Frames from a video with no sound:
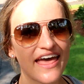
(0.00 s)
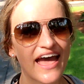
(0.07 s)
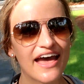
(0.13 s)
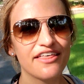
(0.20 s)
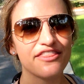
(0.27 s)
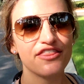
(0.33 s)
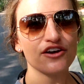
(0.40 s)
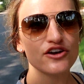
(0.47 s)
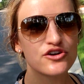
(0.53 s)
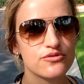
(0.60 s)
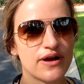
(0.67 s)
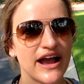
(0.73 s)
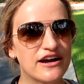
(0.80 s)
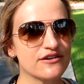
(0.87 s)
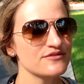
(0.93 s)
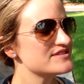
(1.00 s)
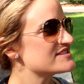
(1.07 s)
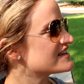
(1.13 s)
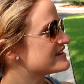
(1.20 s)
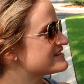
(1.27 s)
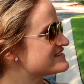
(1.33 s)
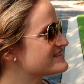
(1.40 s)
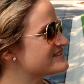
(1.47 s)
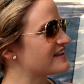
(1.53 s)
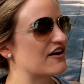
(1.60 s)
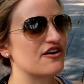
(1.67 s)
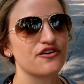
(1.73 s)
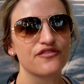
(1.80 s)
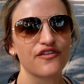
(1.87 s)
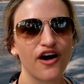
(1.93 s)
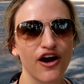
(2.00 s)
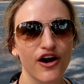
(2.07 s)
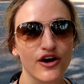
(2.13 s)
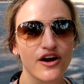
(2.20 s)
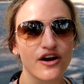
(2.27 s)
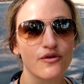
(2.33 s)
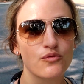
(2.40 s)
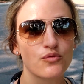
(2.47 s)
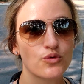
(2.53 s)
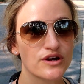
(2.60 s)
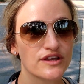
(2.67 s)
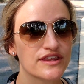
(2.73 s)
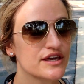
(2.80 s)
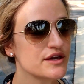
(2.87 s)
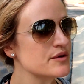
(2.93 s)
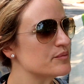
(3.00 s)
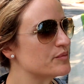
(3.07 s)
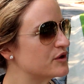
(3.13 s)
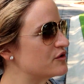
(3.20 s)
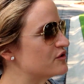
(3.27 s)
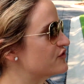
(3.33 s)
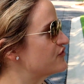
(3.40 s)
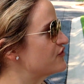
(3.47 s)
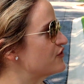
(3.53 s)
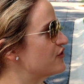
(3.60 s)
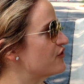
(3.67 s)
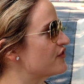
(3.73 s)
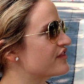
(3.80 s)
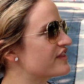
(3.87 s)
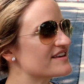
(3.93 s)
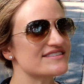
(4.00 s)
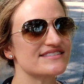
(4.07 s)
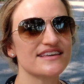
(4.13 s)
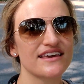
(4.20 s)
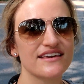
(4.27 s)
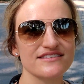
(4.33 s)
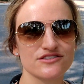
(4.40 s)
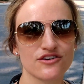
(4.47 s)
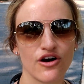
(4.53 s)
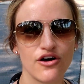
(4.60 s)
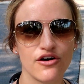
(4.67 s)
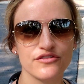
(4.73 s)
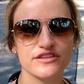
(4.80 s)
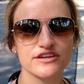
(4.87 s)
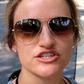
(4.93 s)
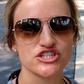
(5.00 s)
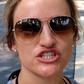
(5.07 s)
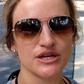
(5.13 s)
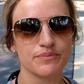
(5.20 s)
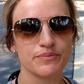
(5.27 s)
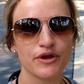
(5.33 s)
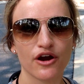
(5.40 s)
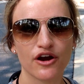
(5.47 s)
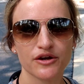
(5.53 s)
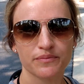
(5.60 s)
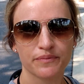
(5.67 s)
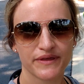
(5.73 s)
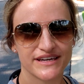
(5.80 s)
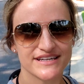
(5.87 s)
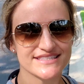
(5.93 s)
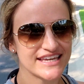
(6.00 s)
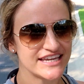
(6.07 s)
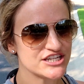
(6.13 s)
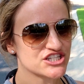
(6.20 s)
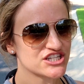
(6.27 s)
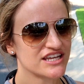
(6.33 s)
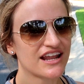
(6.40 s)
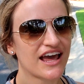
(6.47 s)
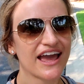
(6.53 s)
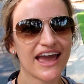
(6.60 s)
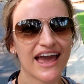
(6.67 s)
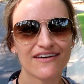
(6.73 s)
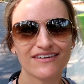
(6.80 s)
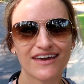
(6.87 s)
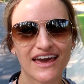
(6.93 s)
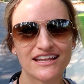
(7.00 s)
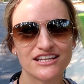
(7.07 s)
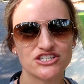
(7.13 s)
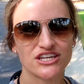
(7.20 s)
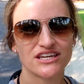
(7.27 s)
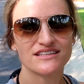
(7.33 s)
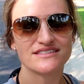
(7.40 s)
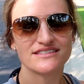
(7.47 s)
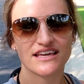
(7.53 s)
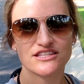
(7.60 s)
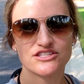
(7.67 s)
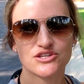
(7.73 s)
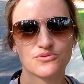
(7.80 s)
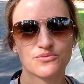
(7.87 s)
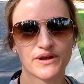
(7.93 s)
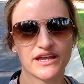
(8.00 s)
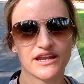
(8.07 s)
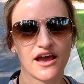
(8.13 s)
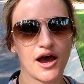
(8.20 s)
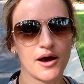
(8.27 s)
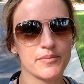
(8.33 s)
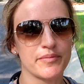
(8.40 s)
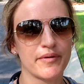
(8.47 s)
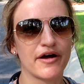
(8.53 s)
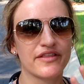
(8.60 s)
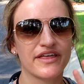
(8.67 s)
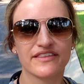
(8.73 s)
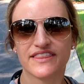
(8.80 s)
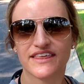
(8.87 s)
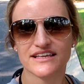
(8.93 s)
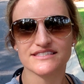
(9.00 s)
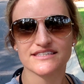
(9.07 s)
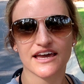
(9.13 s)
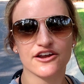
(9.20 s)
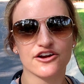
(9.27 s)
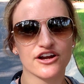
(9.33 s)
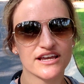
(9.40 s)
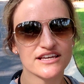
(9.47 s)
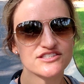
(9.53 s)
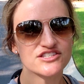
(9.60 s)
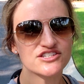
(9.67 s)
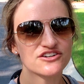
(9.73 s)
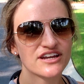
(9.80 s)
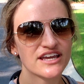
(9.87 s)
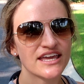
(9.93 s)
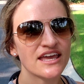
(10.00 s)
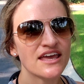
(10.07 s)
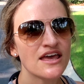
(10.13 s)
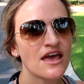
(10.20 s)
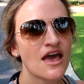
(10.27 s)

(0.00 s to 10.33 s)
that the grounds itself are really beautiful. This is called the Shipyard Plantation. I haven't had a chance yet to read up about like the entire history,